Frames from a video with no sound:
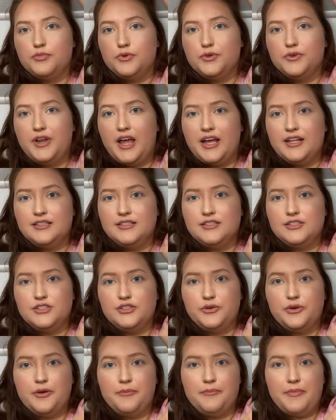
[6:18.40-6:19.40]
Brunettes
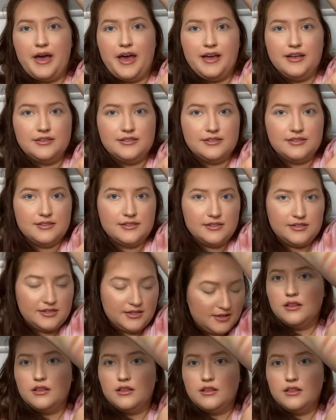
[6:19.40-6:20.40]
Do It Best,
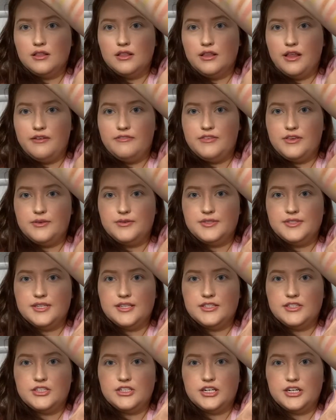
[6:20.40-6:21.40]
Love You
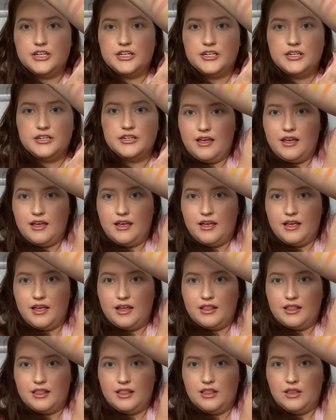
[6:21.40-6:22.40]
Sister,
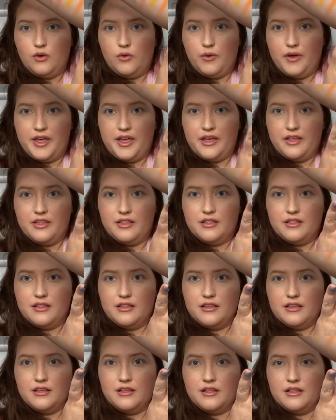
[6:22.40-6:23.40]
and Loyal.
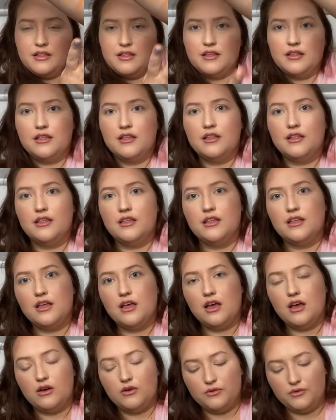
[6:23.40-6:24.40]

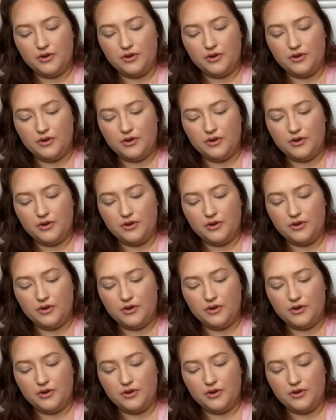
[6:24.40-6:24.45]
Oh